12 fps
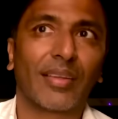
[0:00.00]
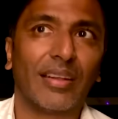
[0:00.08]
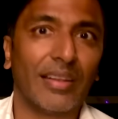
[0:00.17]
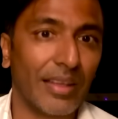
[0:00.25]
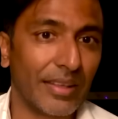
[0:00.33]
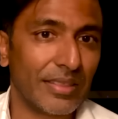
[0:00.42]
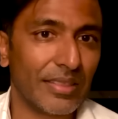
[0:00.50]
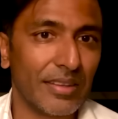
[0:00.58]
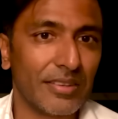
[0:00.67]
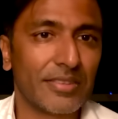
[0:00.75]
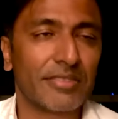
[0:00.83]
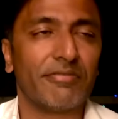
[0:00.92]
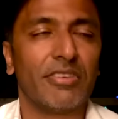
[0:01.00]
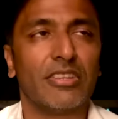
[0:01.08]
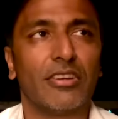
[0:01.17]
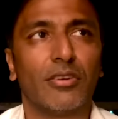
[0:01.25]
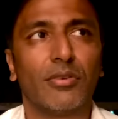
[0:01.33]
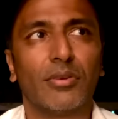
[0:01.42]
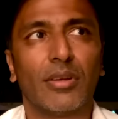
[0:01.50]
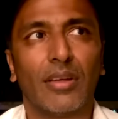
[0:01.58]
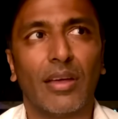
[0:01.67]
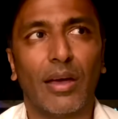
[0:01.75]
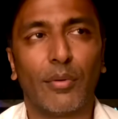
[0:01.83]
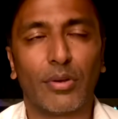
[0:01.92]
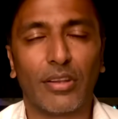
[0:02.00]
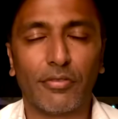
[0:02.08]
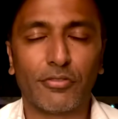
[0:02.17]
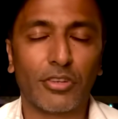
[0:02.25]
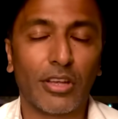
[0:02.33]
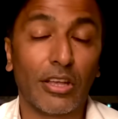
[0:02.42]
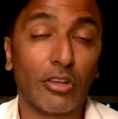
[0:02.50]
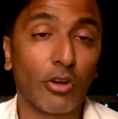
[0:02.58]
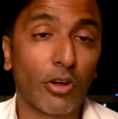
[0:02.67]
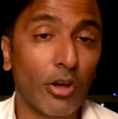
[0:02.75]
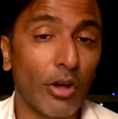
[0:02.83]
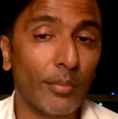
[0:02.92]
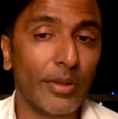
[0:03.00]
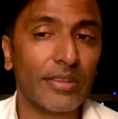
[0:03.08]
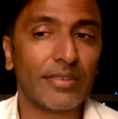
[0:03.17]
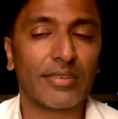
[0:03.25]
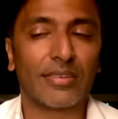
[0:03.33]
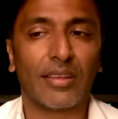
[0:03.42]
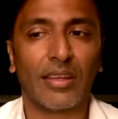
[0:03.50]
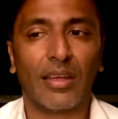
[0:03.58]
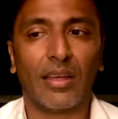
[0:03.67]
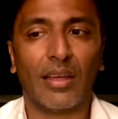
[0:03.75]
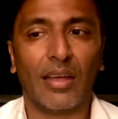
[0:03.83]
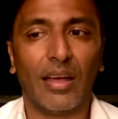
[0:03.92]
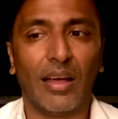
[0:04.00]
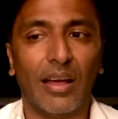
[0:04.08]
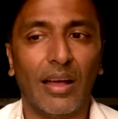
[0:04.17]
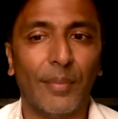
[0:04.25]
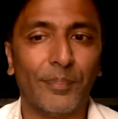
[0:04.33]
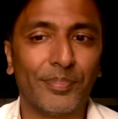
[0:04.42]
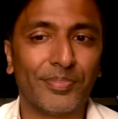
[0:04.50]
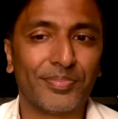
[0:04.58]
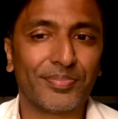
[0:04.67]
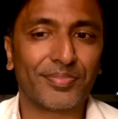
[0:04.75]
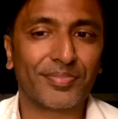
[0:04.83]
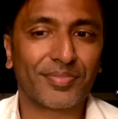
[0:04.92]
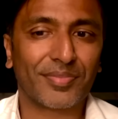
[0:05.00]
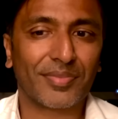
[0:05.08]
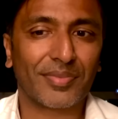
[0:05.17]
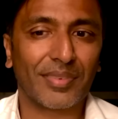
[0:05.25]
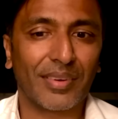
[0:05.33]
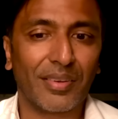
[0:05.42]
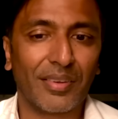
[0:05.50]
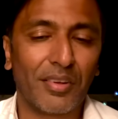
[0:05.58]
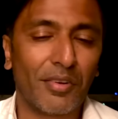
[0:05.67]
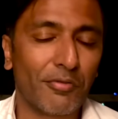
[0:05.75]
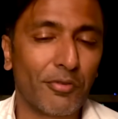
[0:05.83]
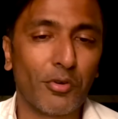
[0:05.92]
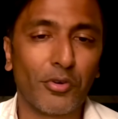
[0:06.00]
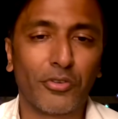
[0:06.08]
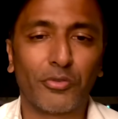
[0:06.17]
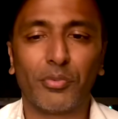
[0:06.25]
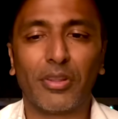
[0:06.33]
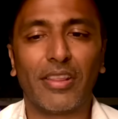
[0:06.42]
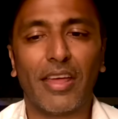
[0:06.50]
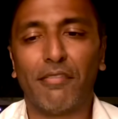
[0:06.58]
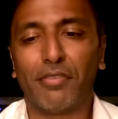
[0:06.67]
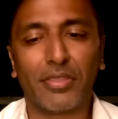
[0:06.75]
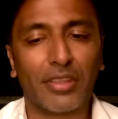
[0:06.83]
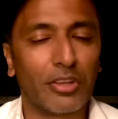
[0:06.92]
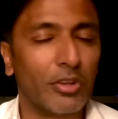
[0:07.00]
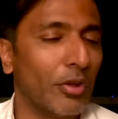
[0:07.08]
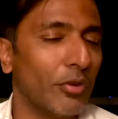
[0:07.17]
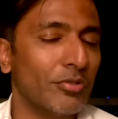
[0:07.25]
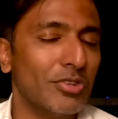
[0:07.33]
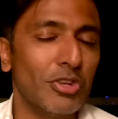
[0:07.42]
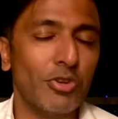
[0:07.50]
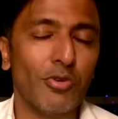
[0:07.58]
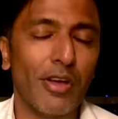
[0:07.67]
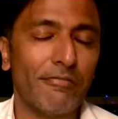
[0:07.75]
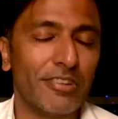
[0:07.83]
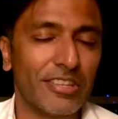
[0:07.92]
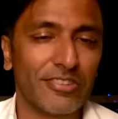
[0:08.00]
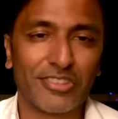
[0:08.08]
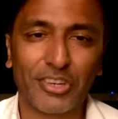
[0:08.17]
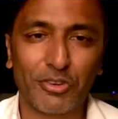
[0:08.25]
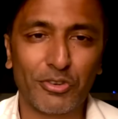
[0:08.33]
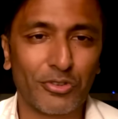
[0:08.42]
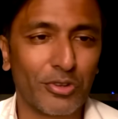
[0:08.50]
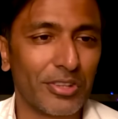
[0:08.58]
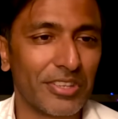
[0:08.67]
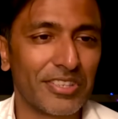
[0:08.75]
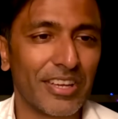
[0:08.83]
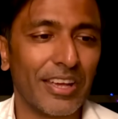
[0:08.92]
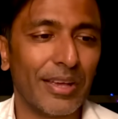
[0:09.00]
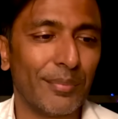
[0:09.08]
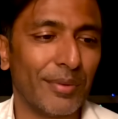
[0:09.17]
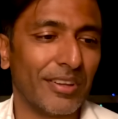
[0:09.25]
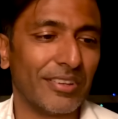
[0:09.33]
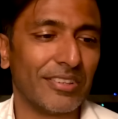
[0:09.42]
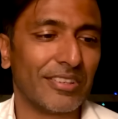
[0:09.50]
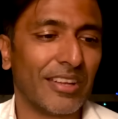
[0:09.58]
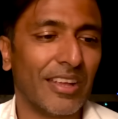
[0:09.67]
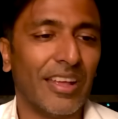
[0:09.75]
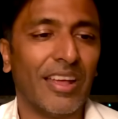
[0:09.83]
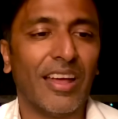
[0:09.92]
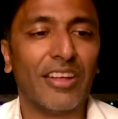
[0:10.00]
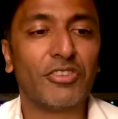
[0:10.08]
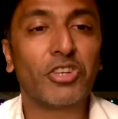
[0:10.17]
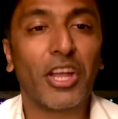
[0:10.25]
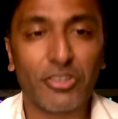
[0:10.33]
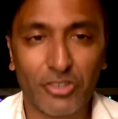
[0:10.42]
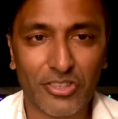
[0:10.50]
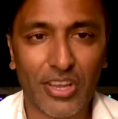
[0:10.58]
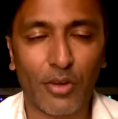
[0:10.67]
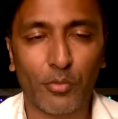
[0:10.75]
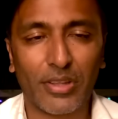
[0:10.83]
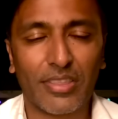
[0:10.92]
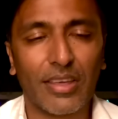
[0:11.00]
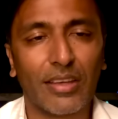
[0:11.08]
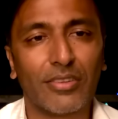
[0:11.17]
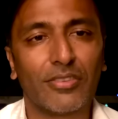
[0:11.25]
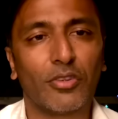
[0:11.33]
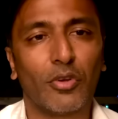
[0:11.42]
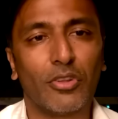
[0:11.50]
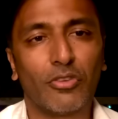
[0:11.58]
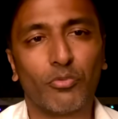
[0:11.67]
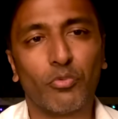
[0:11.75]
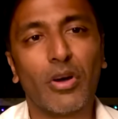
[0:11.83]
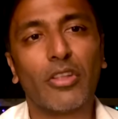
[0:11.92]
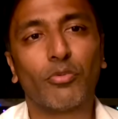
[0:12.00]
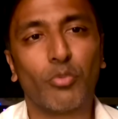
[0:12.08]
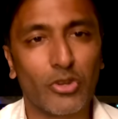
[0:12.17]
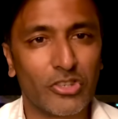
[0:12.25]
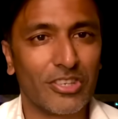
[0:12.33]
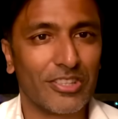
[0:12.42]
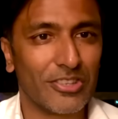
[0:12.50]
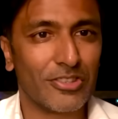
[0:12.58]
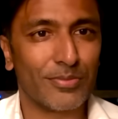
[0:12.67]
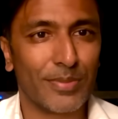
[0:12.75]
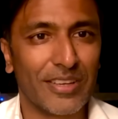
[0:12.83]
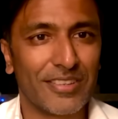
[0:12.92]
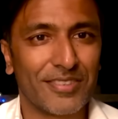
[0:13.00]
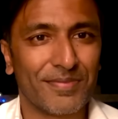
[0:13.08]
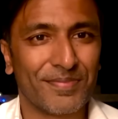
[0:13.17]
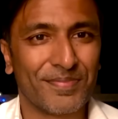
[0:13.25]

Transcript: like this video. I would love to hear your comments. Um, of course, with everything, you know, new evidence accrues all the time and changes how we think, so it's worth watching this space.